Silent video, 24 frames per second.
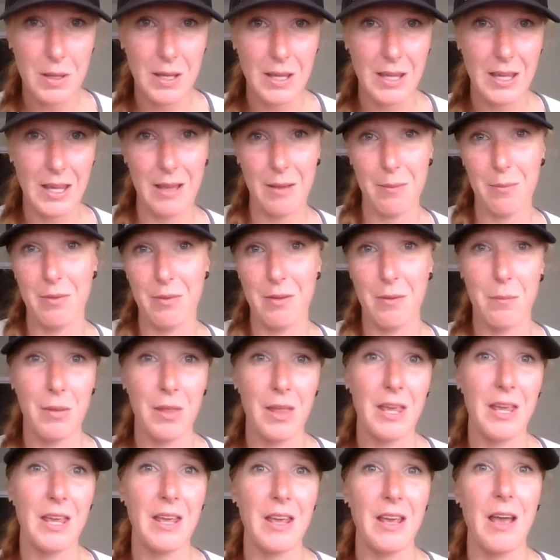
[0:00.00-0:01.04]
be games and
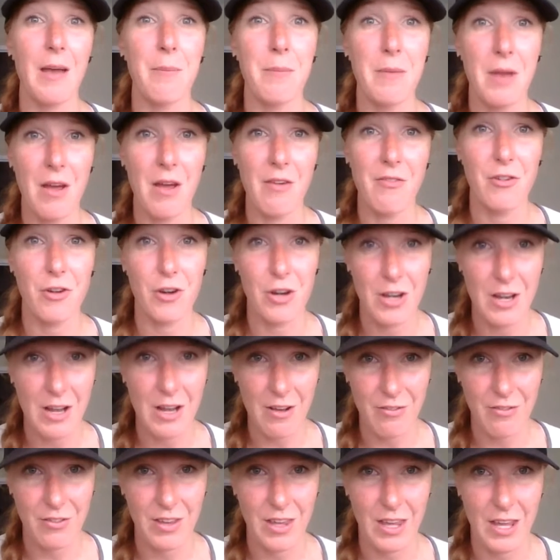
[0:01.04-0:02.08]
playing I'm never
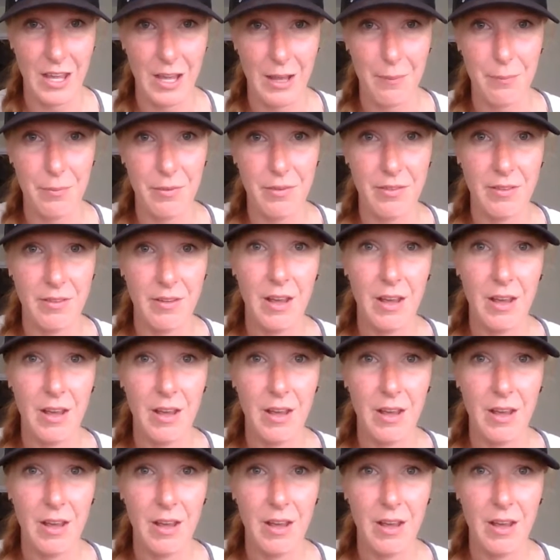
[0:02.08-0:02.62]
enough games.